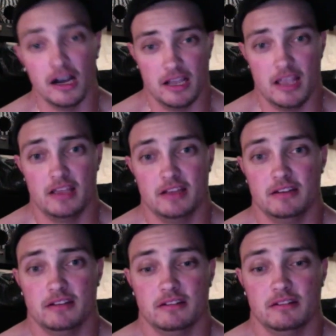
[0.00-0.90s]

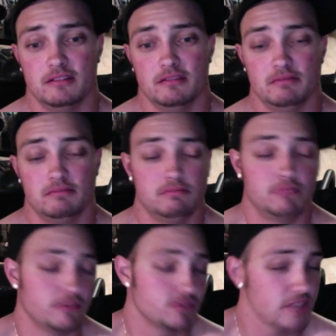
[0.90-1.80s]
and
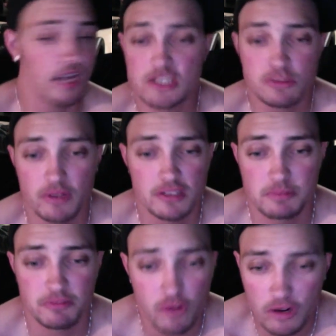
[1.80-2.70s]
whatever size she was
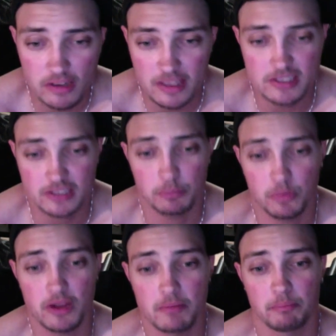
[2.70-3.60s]
before, that's not the
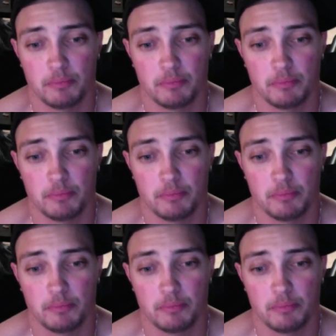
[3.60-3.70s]
point.